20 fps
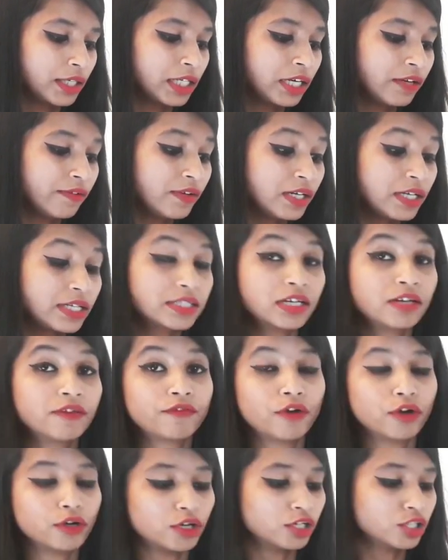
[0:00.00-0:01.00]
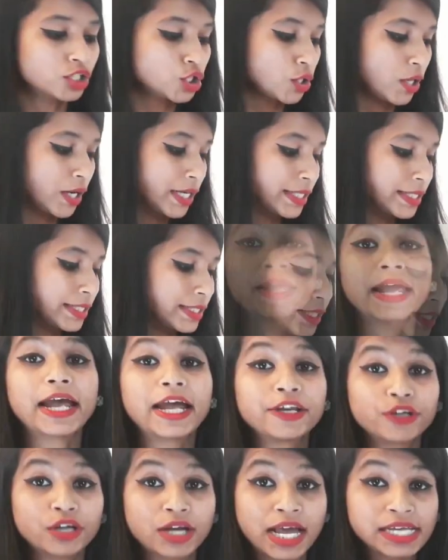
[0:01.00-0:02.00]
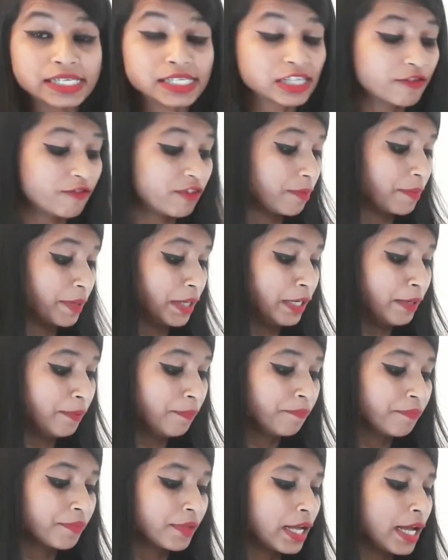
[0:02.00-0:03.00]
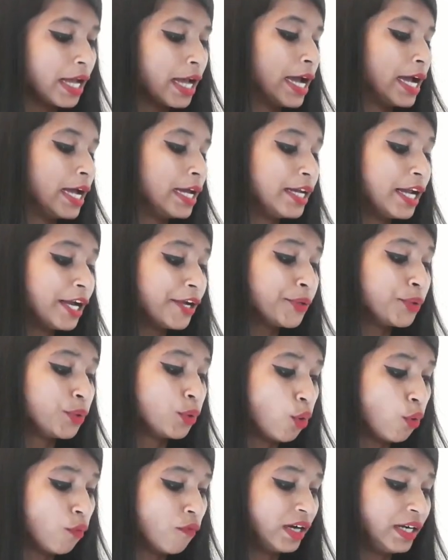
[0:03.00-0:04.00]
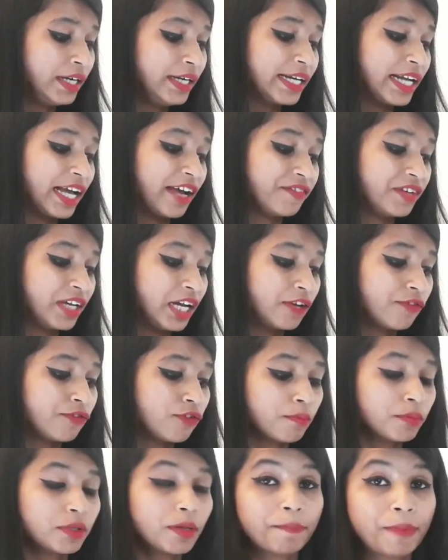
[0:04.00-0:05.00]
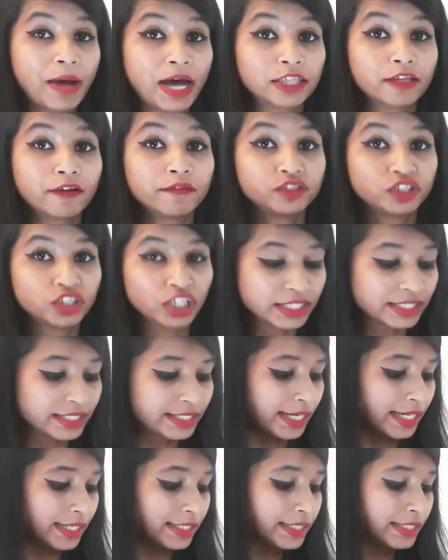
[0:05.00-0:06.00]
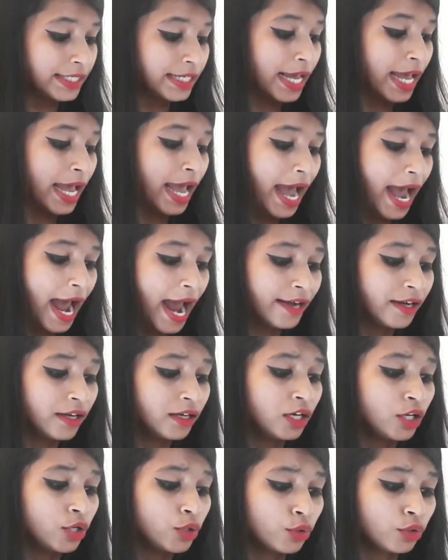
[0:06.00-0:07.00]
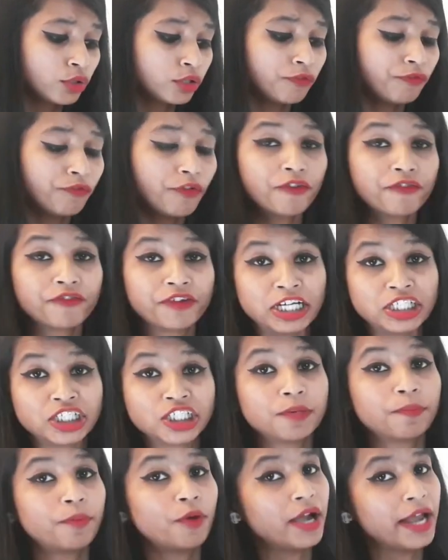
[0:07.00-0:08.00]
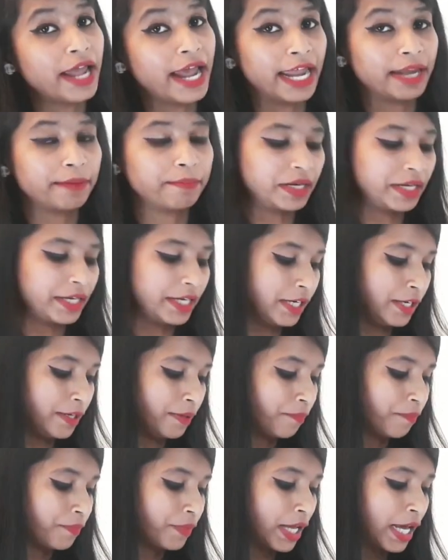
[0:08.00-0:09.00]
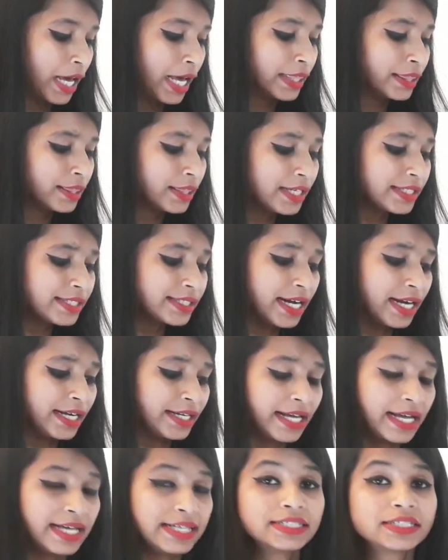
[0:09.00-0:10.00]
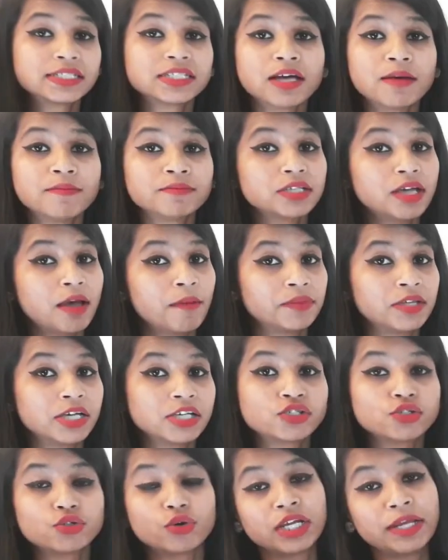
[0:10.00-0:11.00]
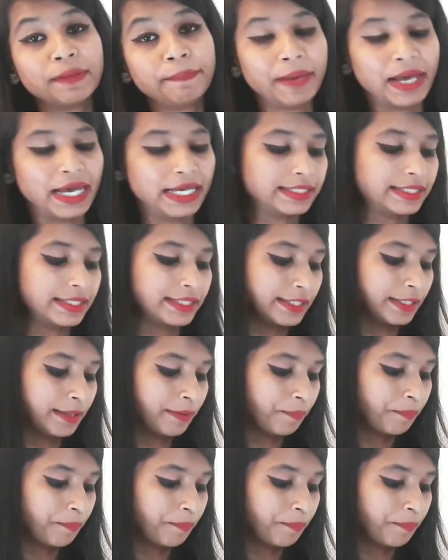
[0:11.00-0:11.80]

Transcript: Give a reason for your choice. And your answer will be, let no one deviate from the path of justice and truth for friendship or enmity. This sentence sums up the story best.